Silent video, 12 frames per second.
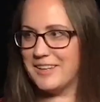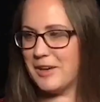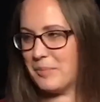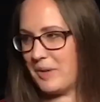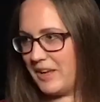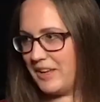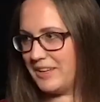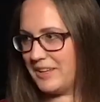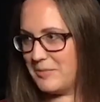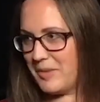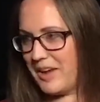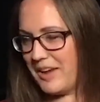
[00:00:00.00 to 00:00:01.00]
ping
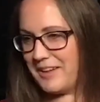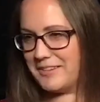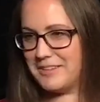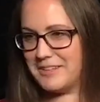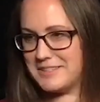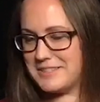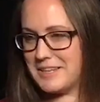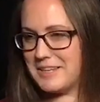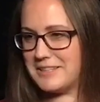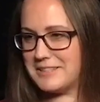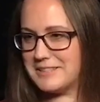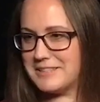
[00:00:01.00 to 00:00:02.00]
in my head that
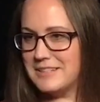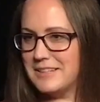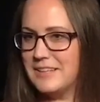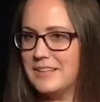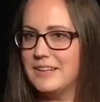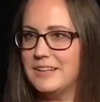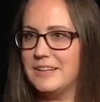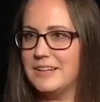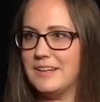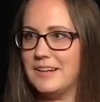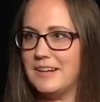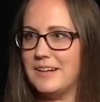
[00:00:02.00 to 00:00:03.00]
says,
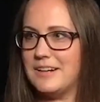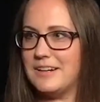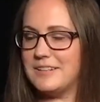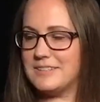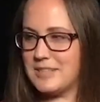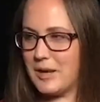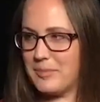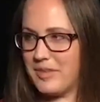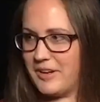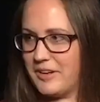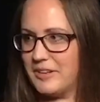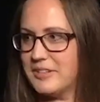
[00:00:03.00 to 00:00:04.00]
stop
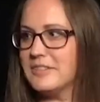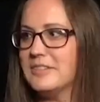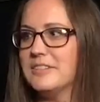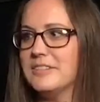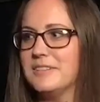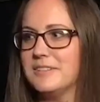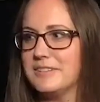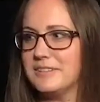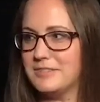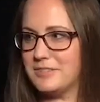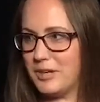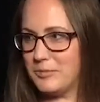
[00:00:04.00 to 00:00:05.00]
there,
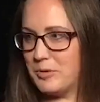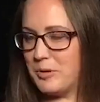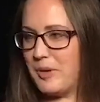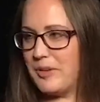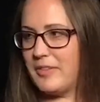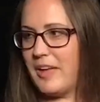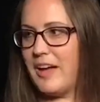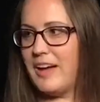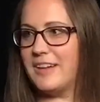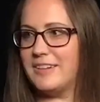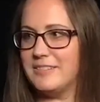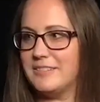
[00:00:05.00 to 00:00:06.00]
talk more about
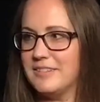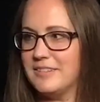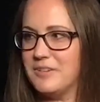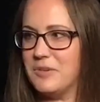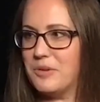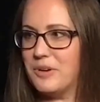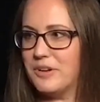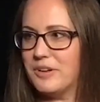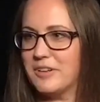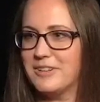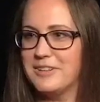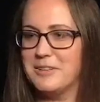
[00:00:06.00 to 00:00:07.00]
that.
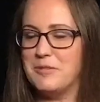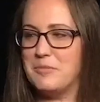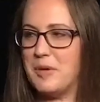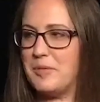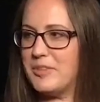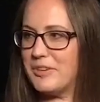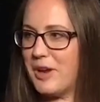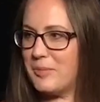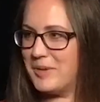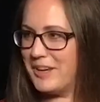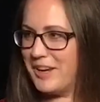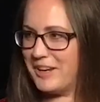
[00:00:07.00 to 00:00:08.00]
Or maybe they're not
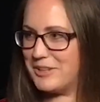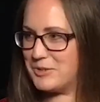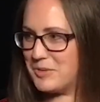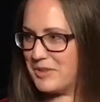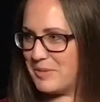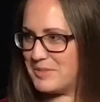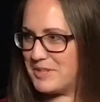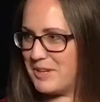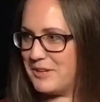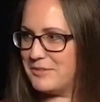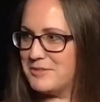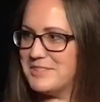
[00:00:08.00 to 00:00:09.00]
being honest with
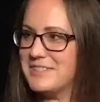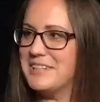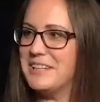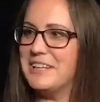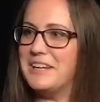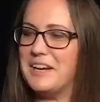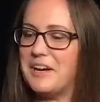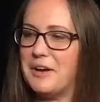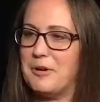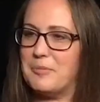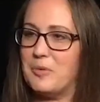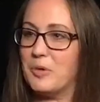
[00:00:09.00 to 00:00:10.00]
themselves,
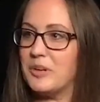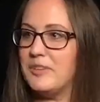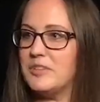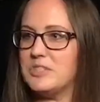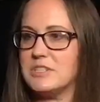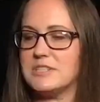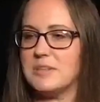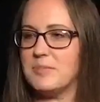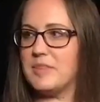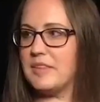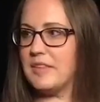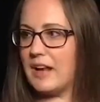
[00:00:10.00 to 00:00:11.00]
or even just
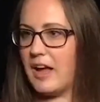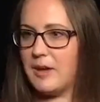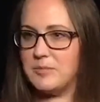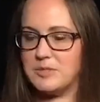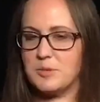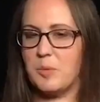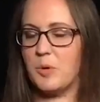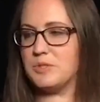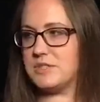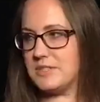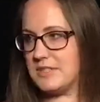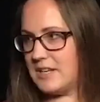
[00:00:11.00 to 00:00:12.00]
something that I'm
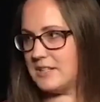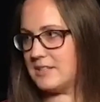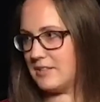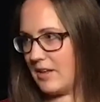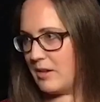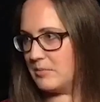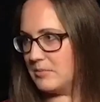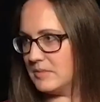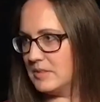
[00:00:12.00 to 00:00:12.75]
supposed to say to them